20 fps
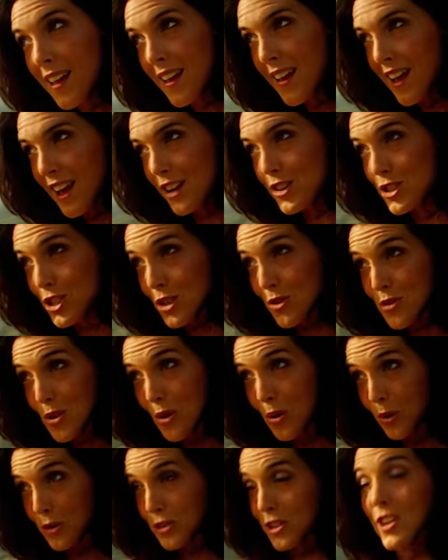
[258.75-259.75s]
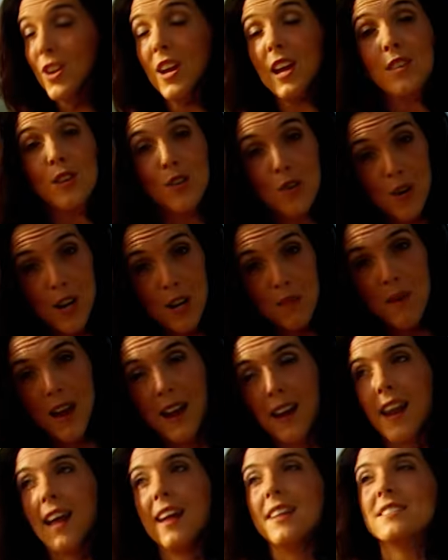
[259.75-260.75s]
Head due north and you hit the Greek
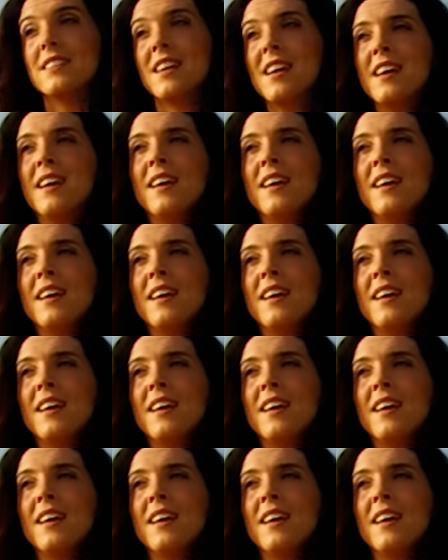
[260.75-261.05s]
mainland